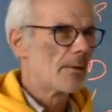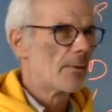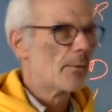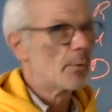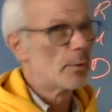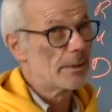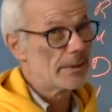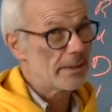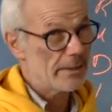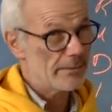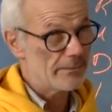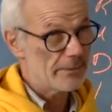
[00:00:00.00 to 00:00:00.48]

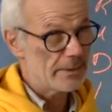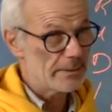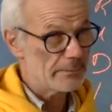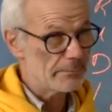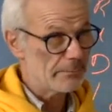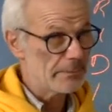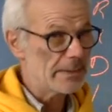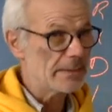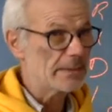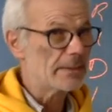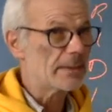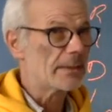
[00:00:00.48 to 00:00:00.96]
whatever
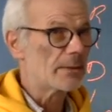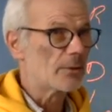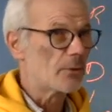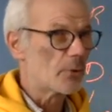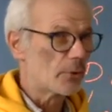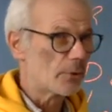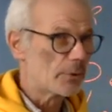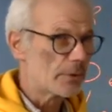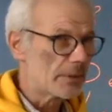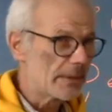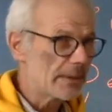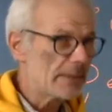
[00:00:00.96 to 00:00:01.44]
it means in
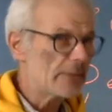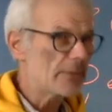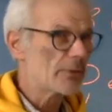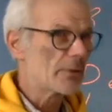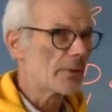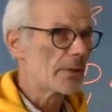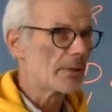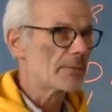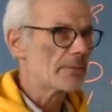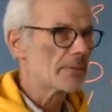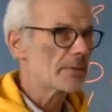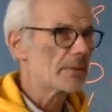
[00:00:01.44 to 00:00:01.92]
concrete
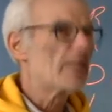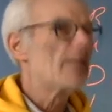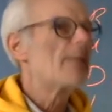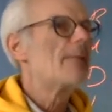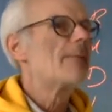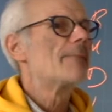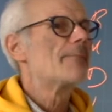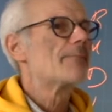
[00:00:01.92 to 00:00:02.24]
terms,